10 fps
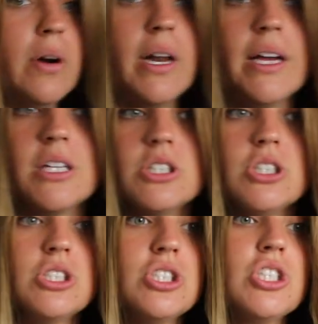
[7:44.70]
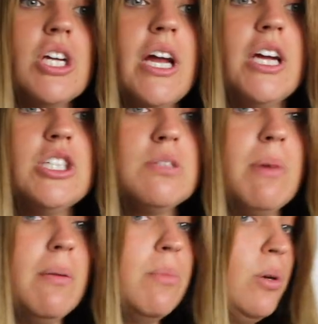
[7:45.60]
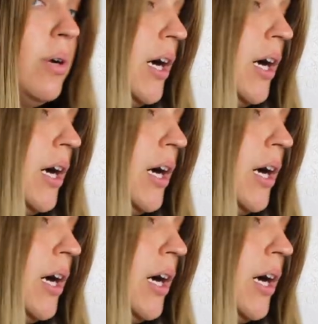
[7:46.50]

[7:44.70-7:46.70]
when I can just change my mood